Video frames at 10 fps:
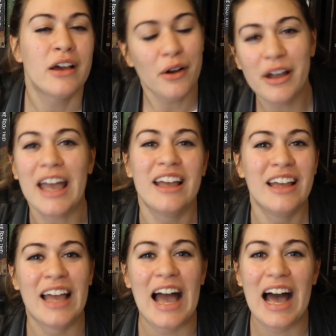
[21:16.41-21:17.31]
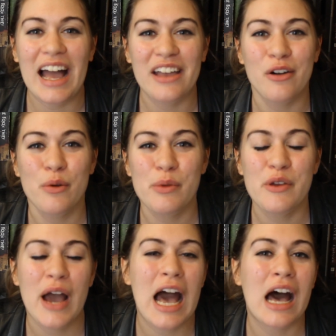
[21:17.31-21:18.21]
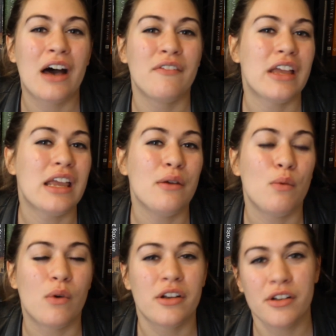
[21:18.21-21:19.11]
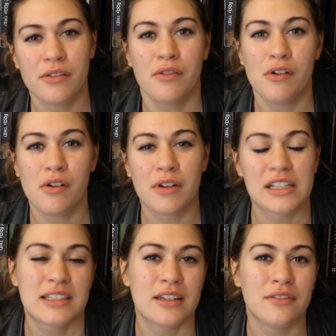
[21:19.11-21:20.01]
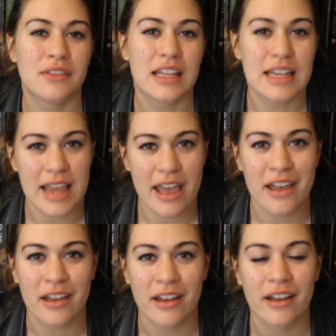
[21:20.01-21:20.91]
Okay. I hope you have a wonderful rest of the day.